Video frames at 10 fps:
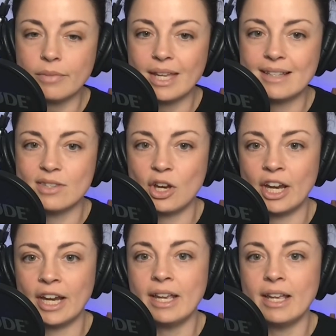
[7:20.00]

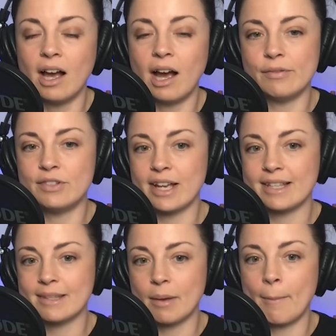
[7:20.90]
So I've
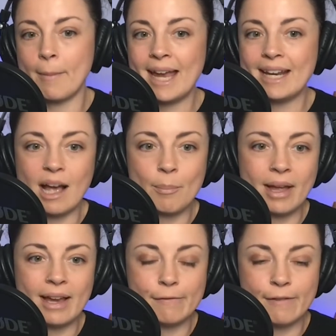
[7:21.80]
just made up
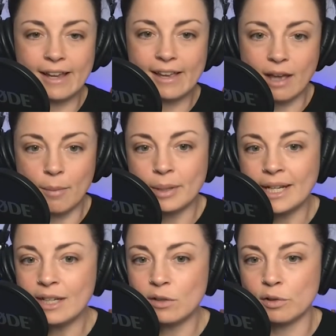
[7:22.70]
a fake
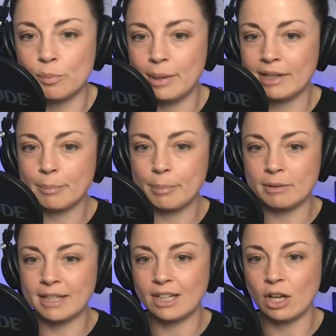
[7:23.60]
company called Big
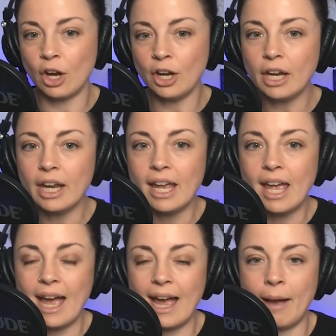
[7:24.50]
Building Co.
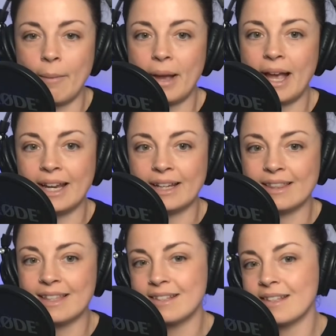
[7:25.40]
Um, and
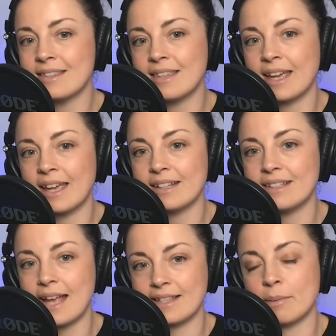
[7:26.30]
this is the
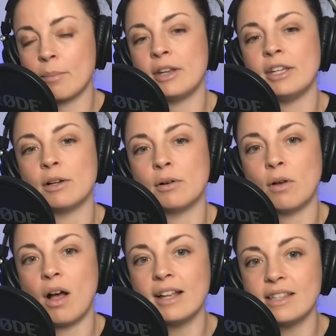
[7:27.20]
testimonial
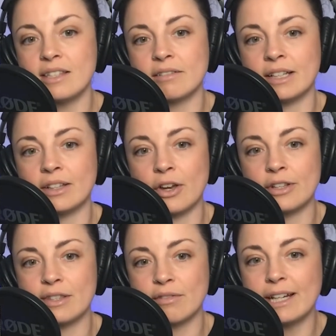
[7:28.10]
answering those
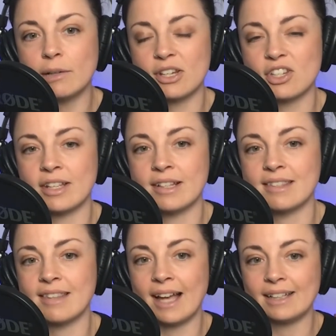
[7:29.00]
three questions
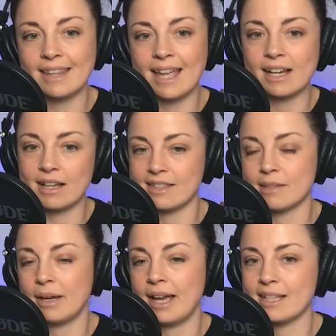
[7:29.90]
that their
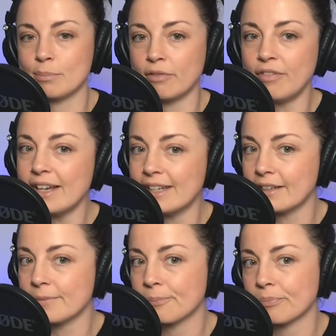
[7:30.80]
customer has provided.
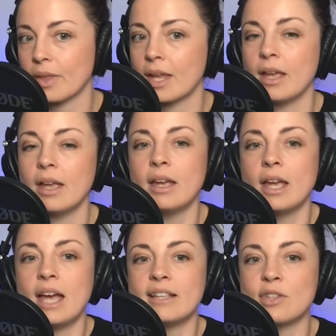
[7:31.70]

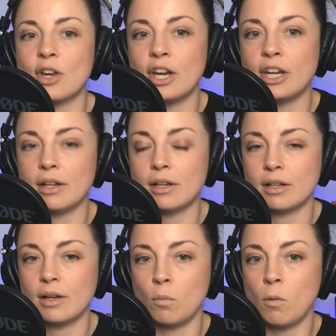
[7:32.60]
So
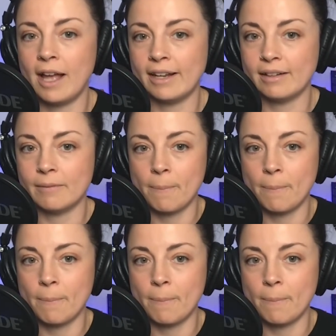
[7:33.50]
one,